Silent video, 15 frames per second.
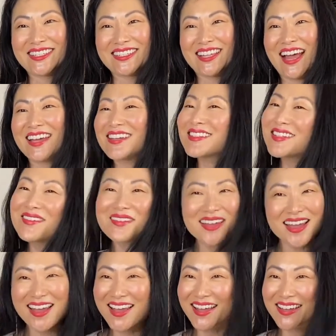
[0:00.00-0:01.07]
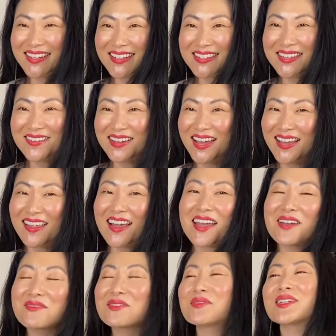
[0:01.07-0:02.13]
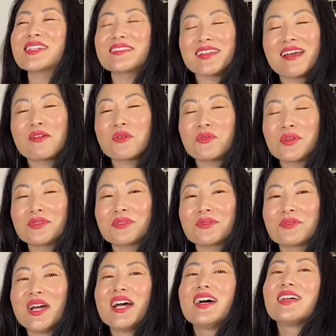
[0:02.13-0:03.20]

Like, it's okay. It's okay. Like, everyone is not going to